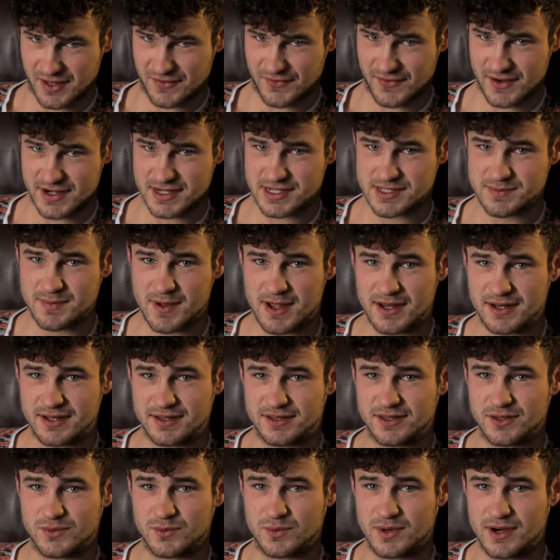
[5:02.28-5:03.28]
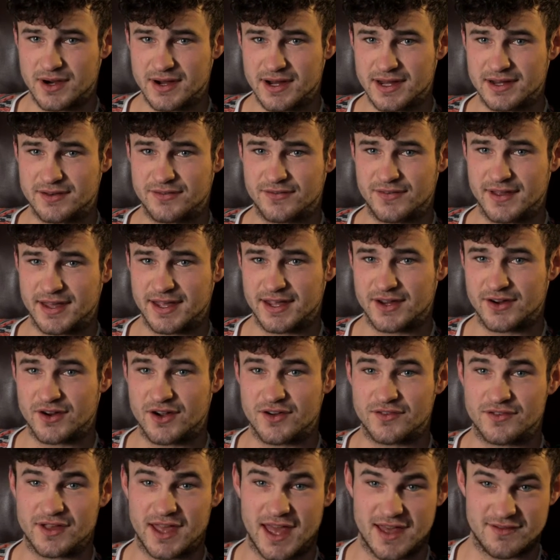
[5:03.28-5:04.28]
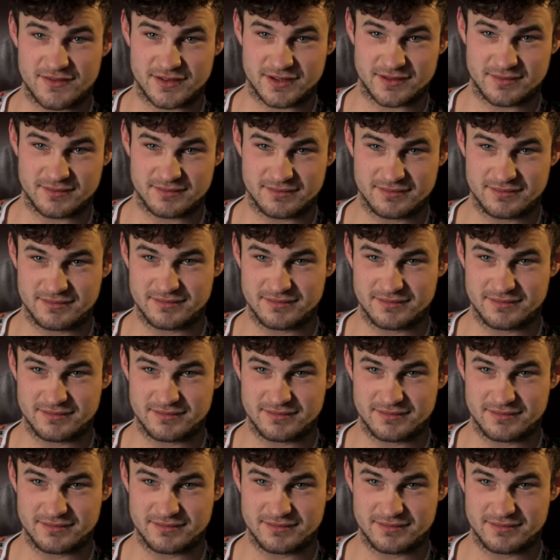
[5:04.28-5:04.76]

he first spotted the worried figure of Kevin.